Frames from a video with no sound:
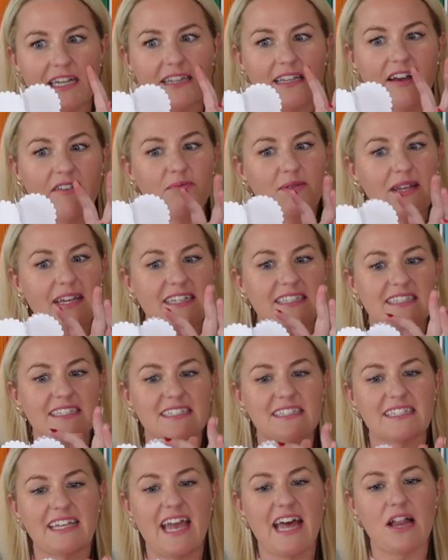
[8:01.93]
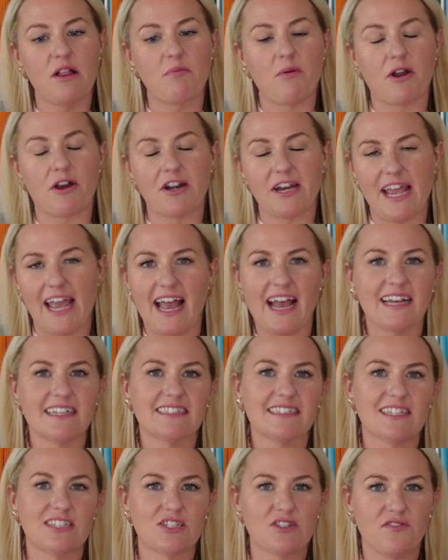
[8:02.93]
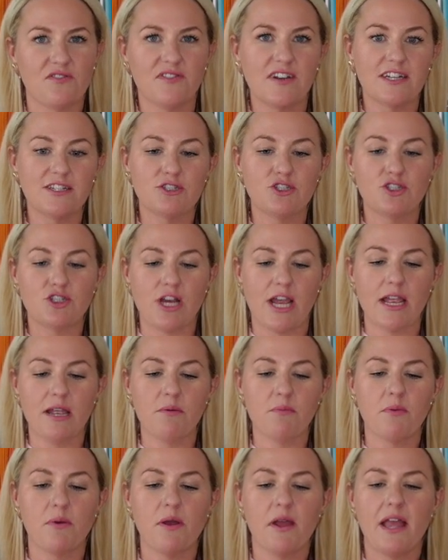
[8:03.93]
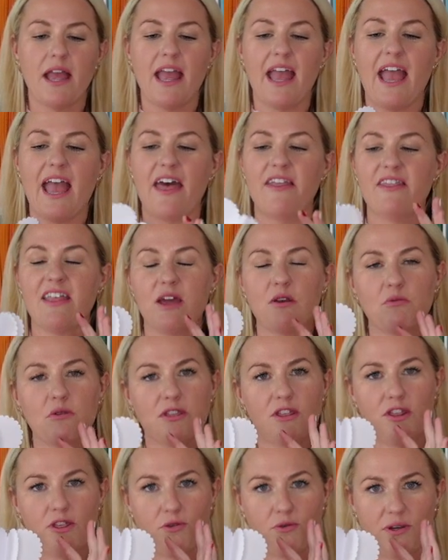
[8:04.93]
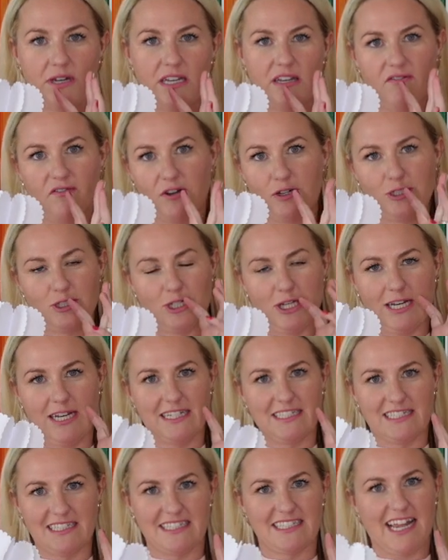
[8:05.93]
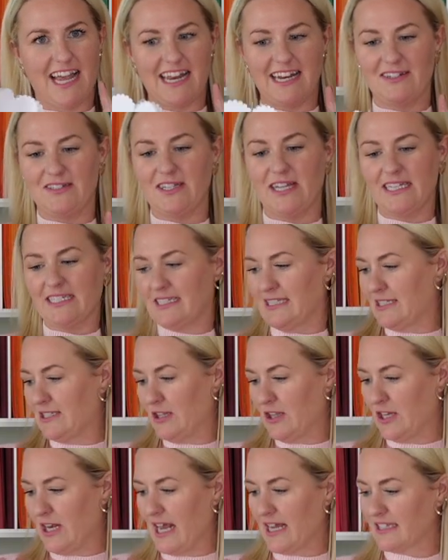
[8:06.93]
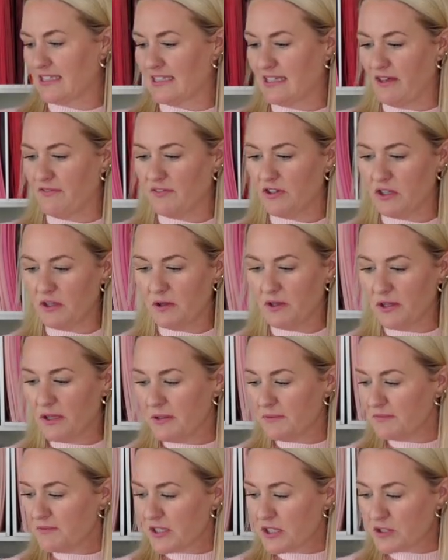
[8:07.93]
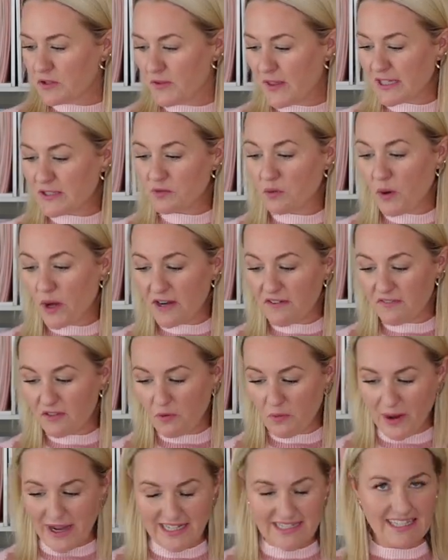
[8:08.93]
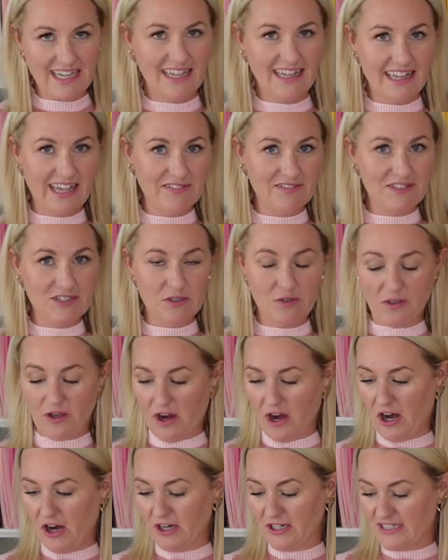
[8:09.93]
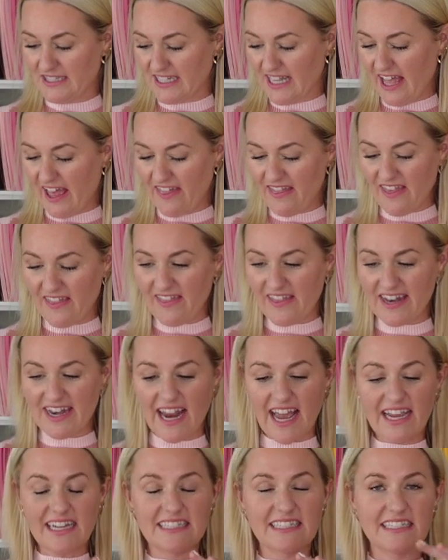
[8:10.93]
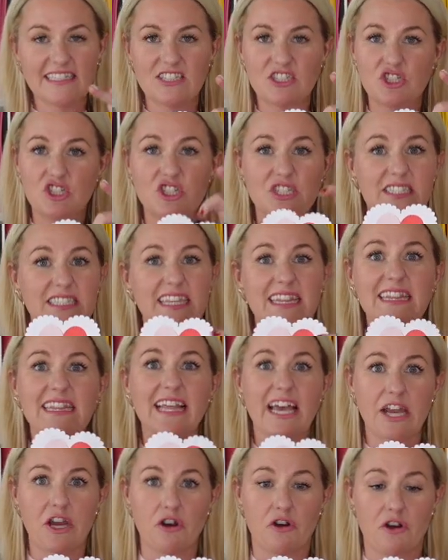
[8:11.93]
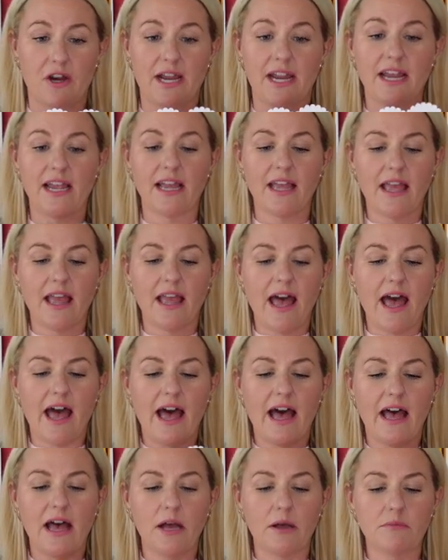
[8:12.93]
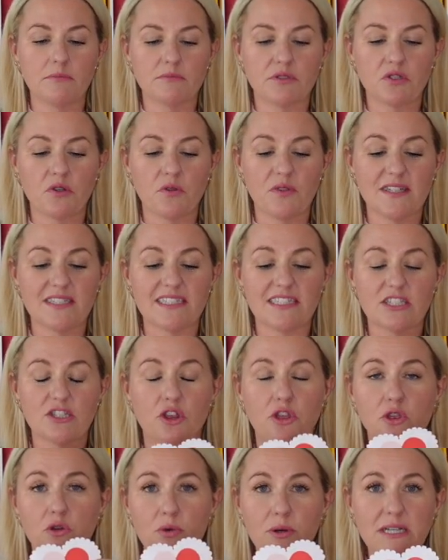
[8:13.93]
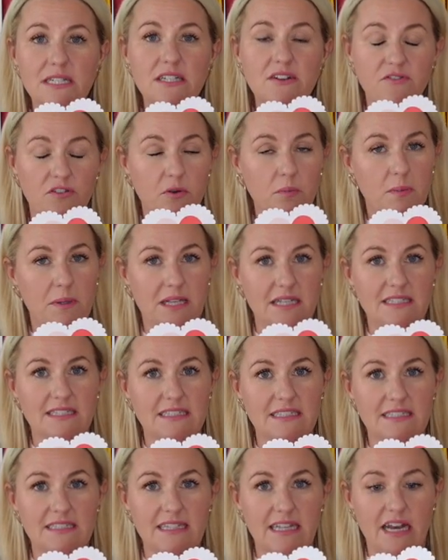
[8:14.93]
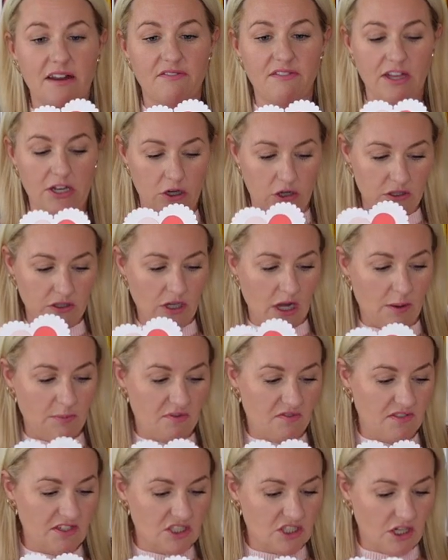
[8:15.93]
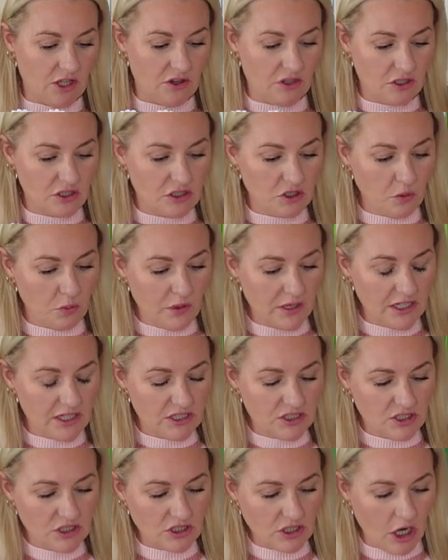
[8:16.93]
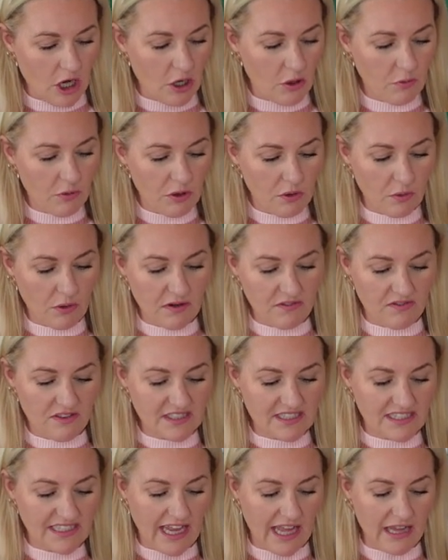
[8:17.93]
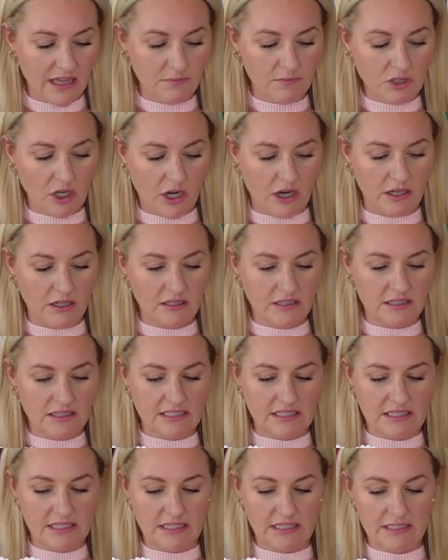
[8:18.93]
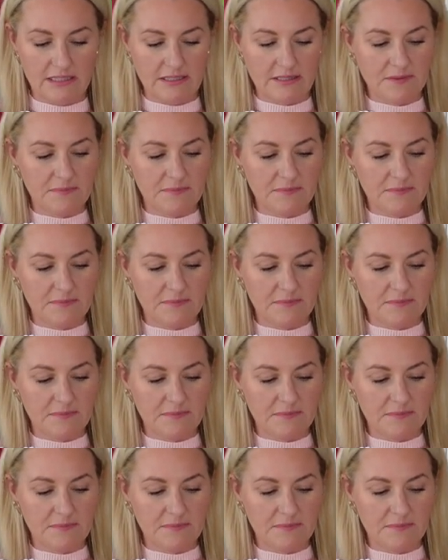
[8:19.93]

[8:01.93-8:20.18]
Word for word: I love because the scallop already has such a fun shape. And then with the 3D version, it just kind of takes it to the next level. So that's one of the ways I love to do the hearts. And then the next is just layering. Um, so this is three different pieces that I've layered on top of each other. So we're gonna start with one of the scalloped hearts.